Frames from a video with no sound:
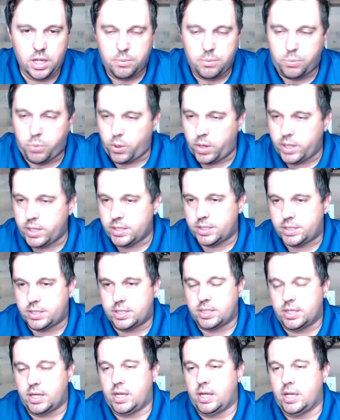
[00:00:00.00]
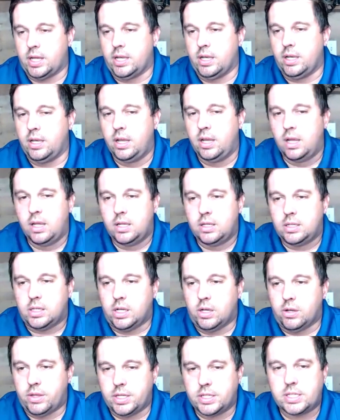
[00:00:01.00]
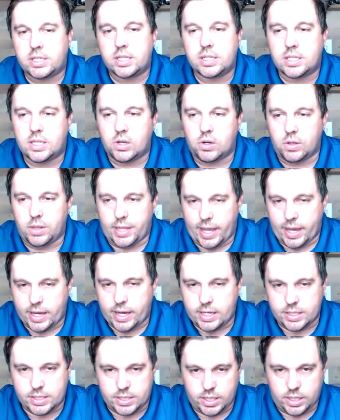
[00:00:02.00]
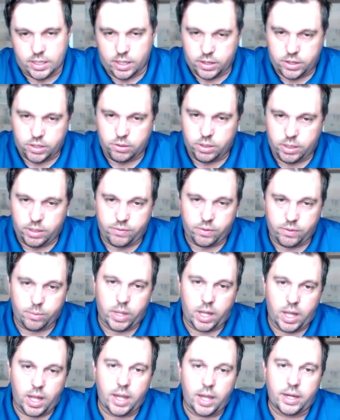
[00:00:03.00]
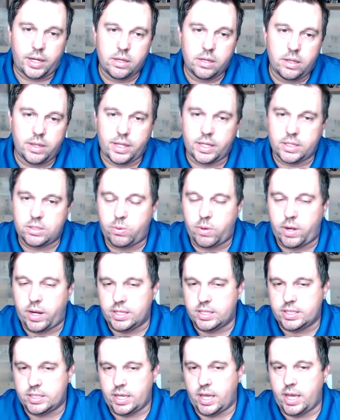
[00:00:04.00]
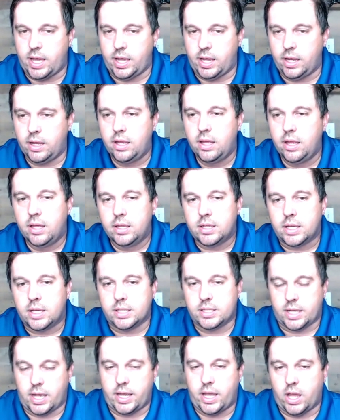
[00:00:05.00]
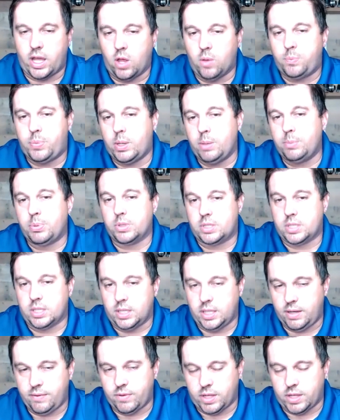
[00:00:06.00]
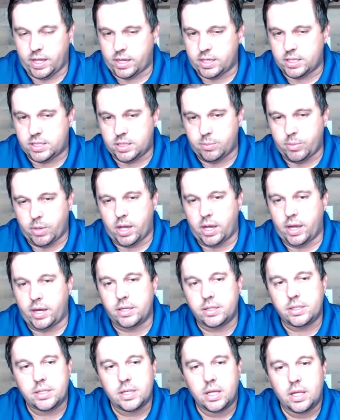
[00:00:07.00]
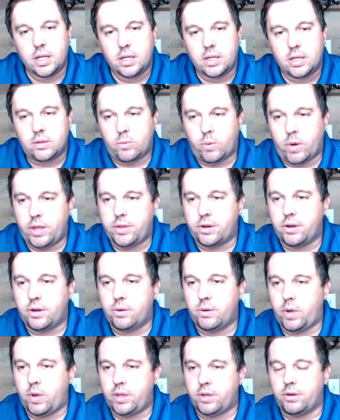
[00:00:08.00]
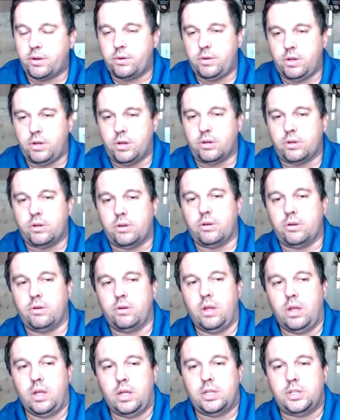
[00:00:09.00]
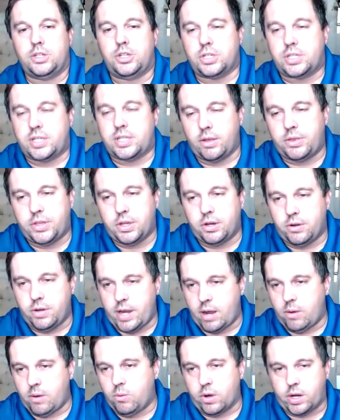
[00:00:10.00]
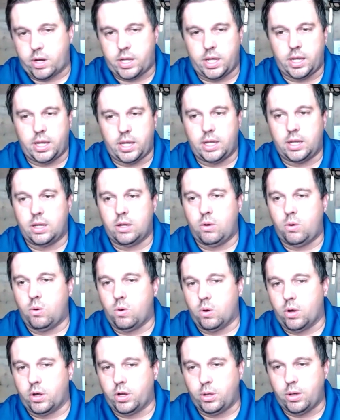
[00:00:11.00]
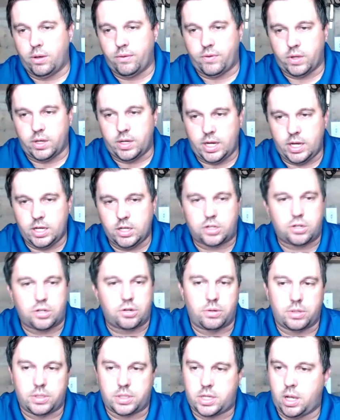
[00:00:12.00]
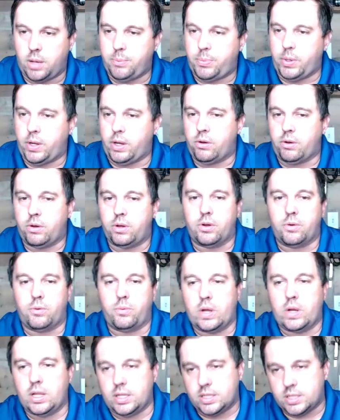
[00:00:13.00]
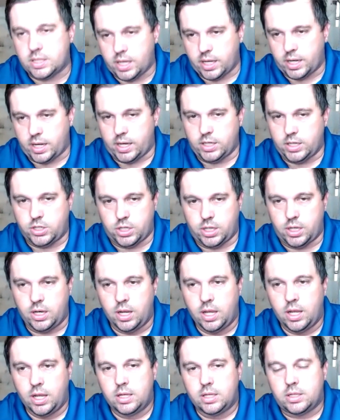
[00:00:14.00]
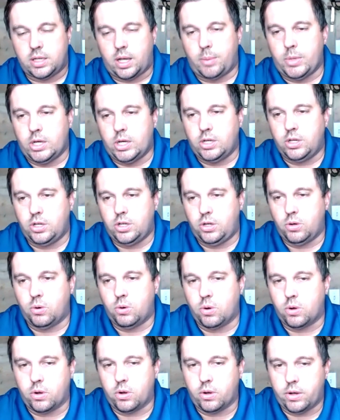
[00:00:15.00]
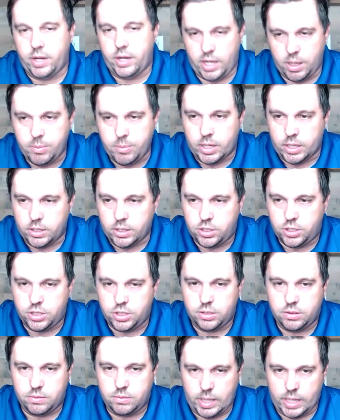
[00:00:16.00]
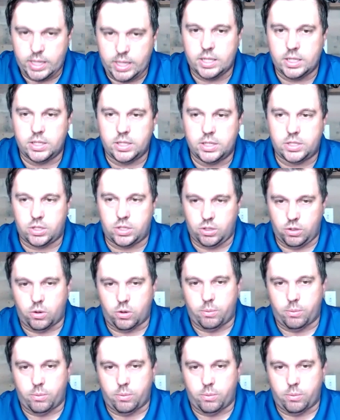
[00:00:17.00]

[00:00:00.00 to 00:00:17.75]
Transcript: prints. And, you know, this is their legacy that they're leaving behind. And that's what I say is I help people to leave a legacy behind. Whether, whether you're just out there networking, or you have an insurance company, or you're a real estate agent, I mean, your image is your